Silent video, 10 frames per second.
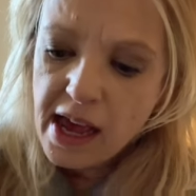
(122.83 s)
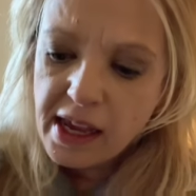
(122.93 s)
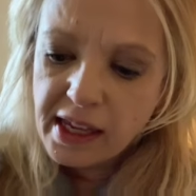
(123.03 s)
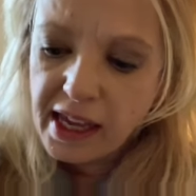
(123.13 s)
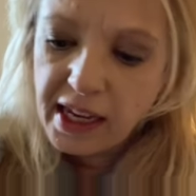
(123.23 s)

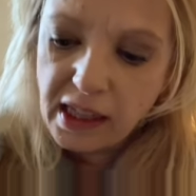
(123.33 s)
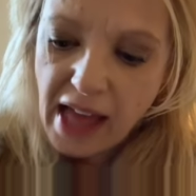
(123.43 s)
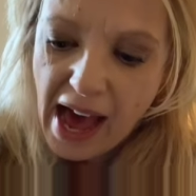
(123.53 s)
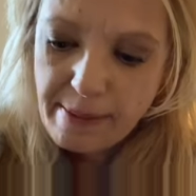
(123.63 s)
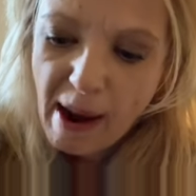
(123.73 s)
he
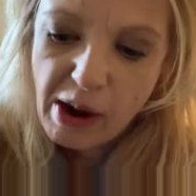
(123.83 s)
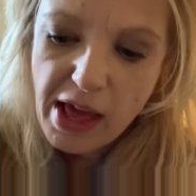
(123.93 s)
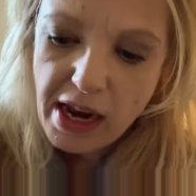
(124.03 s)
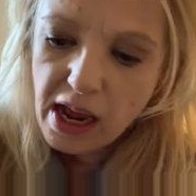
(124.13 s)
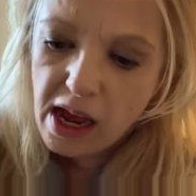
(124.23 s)
lied about
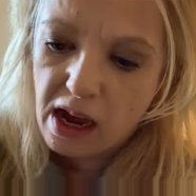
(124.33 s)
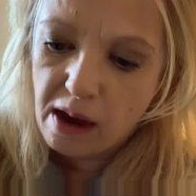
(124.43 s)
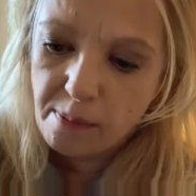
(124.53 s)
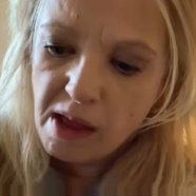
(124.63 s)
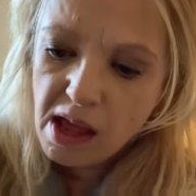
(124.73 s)
it.
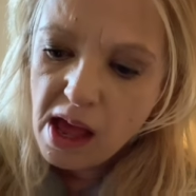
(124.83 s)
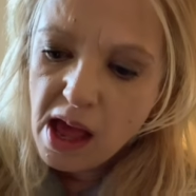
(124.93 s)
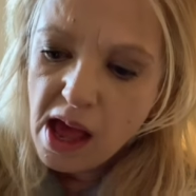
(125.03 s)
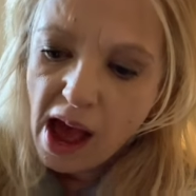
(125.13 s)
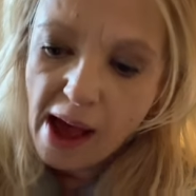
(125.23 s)
Um,
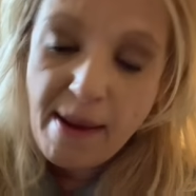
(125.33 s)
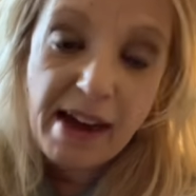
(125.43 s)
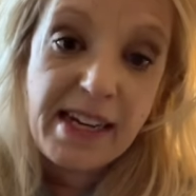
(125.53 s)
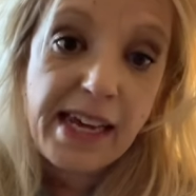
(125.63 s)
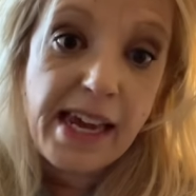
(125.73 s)
I'm
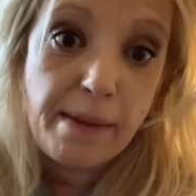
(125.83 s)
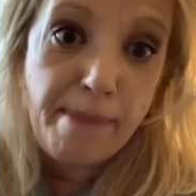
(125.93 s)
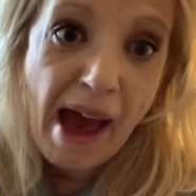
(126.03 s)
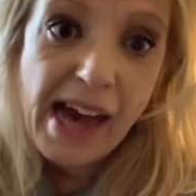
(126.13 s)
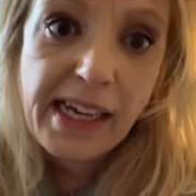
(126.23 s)
not taking it
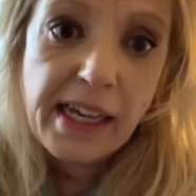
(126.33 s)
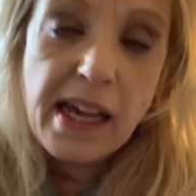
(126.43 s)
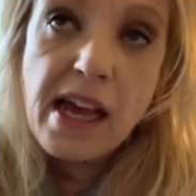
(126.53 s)
back.